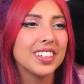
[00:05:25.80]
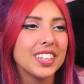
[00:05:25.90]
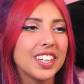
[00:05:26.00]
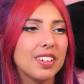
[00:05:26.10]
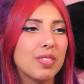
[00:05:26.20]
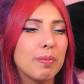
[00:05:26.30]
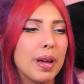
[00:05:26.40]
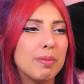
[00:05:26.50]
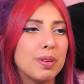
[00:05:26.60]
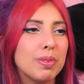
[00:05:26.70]
I'm gonna give the
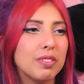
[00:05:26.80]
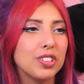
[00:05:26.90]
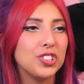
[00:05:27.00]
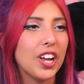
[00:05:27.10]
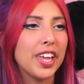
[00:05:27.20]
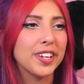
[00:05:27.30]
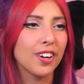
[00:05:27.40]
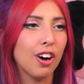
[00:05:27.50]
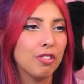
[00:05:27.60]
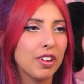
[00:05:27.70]
baby a bit of a shake
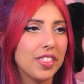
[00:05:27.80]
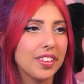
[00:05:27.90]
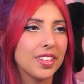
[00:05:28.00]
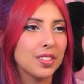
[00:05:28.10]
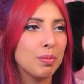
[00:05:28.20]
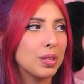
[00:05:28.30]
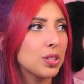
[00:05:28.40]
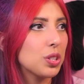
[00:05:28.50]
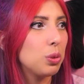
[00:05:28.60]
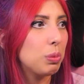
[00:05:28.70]
off. I think there's a bit
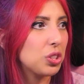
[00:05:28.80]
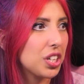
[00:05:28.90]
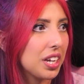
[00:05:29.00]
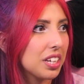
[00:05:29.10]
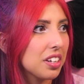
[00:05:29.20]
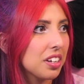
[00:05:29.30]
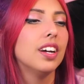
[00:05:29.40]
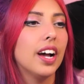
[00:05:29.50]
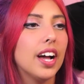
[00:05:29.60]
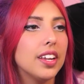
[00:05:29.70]
too much ink.
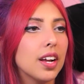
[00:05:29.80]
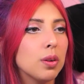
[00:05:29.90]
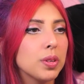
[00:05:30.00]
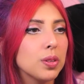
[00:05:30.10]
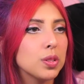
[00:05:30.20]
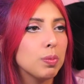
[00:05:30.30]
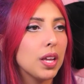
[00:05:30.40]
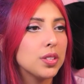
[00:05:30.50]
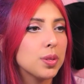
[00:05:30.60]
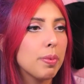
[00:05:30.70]
And now I'm going to
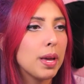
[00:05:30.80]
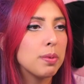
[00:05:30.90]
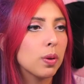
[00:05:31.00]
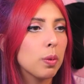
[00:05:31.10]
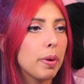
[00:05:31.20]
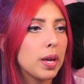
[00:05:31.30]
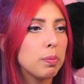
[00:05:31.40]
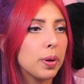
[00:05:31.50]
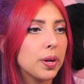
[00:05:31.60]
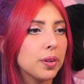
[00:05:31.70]
place the baby on the
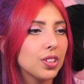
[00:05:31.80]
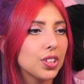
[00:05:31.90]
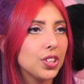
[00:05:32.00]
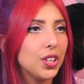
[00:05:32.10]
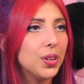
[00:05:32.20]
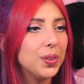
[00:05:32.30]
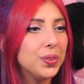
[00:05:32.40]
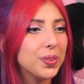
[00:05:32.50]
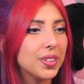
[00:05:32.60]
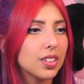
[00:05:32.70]
paper.
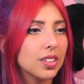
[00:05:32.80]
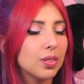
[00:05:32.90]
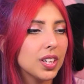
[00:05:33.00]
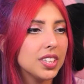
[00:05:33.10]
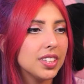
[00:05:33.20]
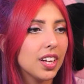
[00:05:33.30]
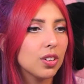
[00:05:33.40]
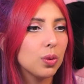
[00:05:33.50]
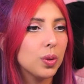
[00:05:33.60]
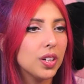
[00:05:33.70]
Cute! Why did that
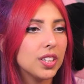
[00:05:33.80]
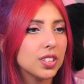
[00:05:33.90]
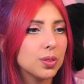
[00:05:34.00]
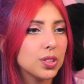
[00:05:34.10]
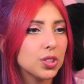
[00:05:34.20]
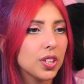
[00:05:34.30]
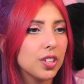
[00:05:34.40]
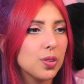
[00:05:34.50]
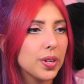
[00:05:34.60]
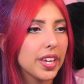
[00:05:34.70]
not work? Do, should
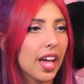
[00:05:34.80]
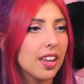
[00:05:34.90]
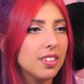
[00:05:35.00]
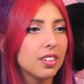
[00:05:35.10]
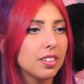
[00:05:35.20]
I do it again?